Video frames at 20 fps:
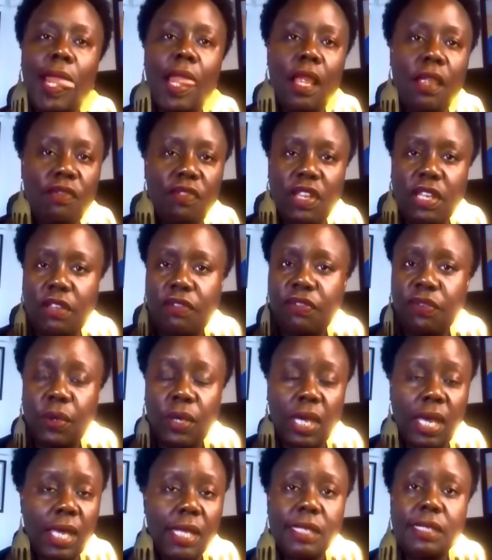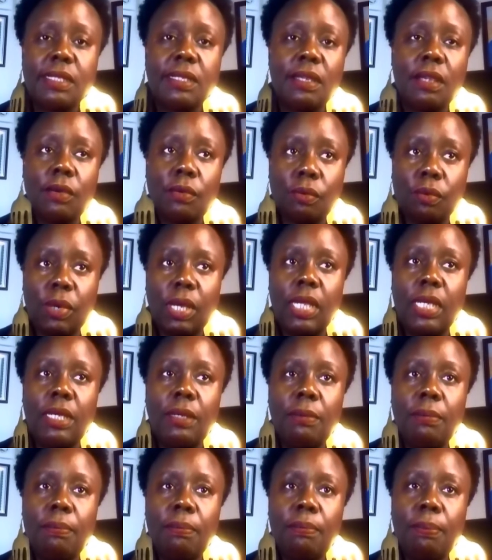Even if you can't
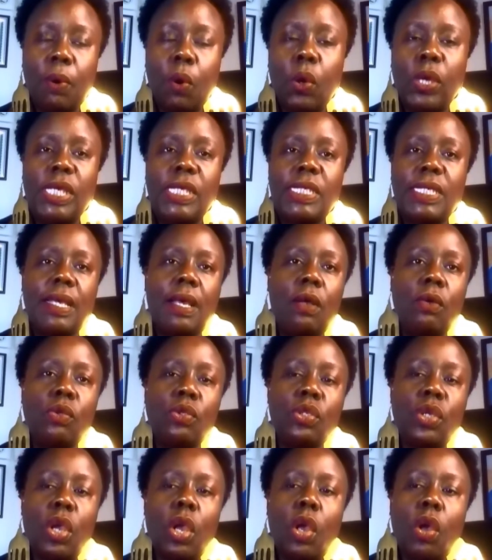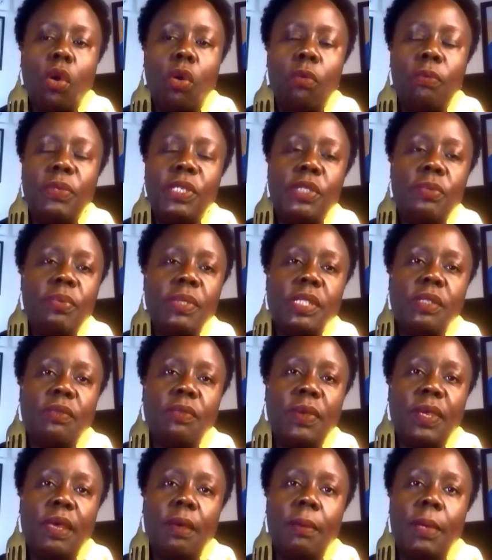really point out or be
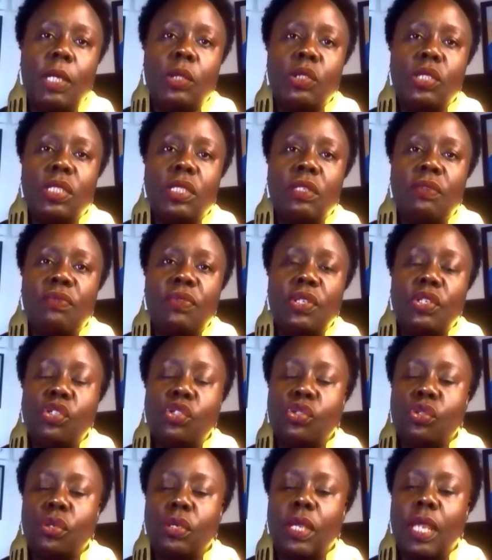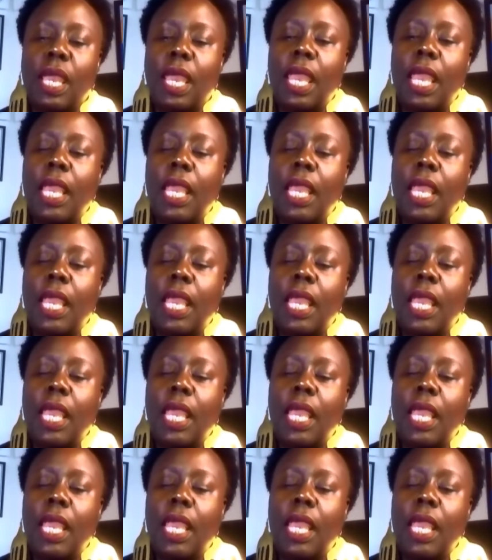specific about a definition,